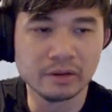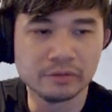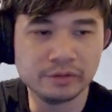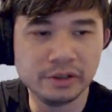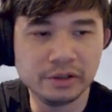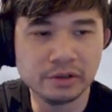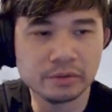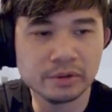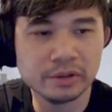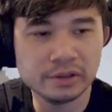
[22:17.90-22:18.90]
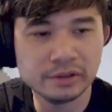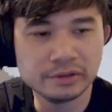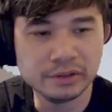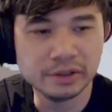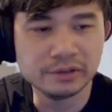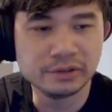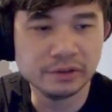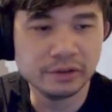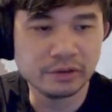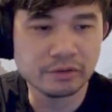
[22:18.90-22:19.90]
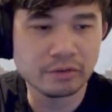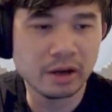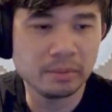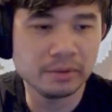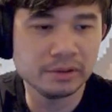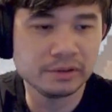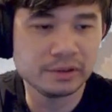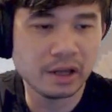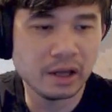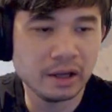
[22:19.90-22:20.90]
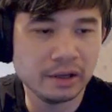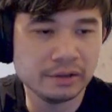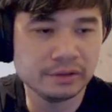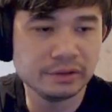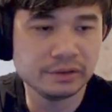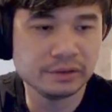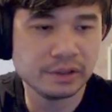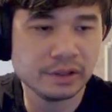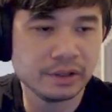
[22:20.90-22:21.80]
Splitting Gorillas, the Unsealed and Necropolis sizes,